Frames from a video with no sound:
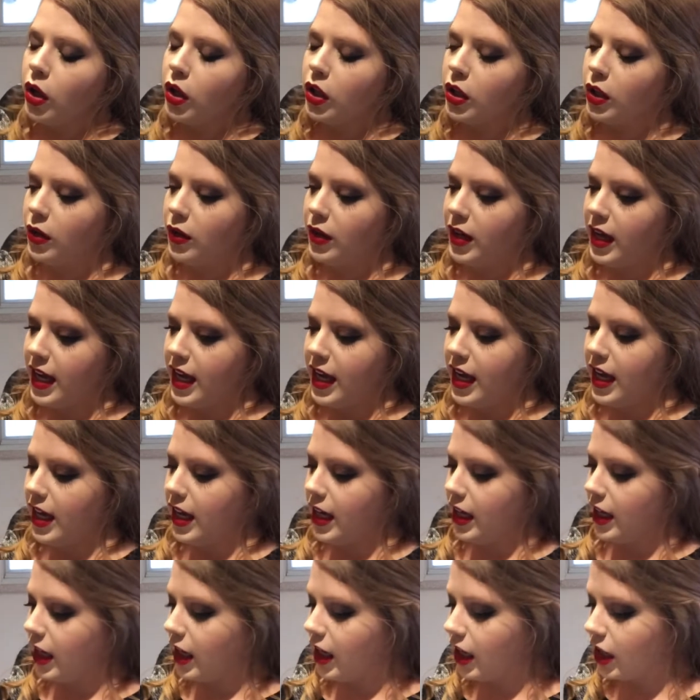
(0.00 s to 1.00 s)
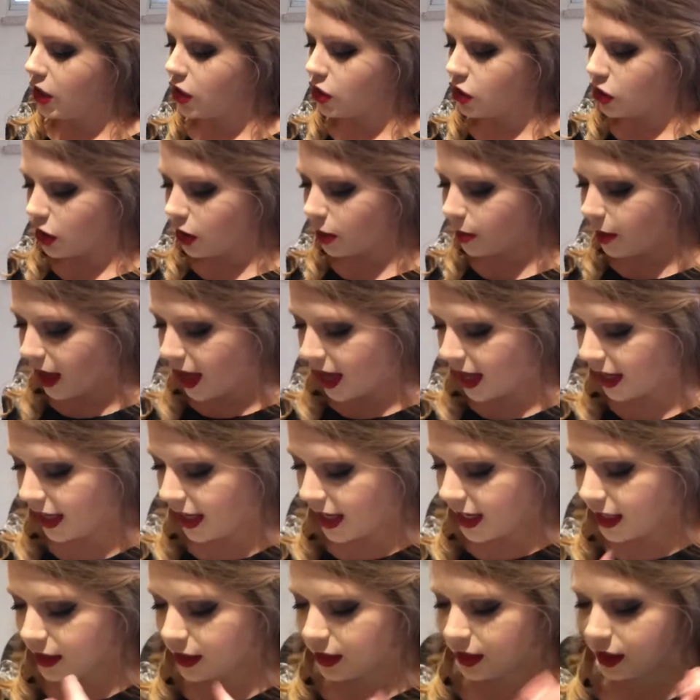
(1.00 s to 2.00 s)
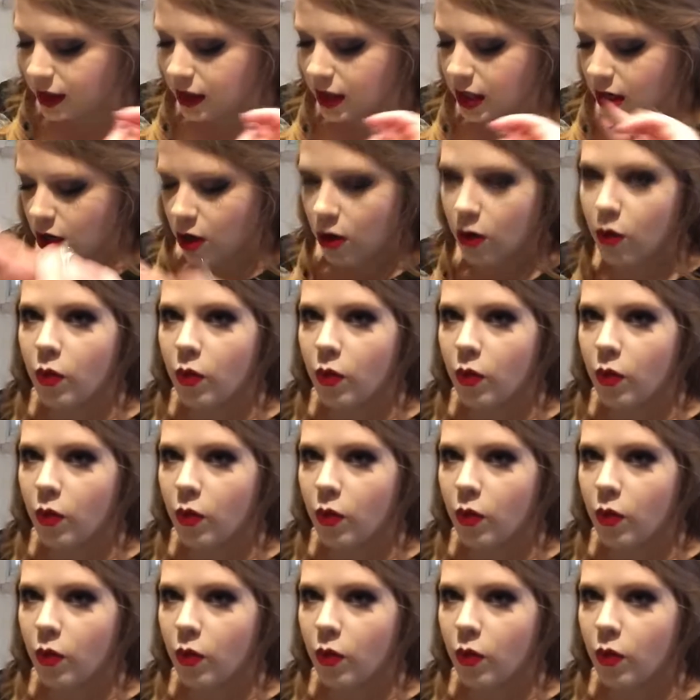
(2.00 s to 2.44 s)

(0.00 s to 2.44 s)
you need 2 packets,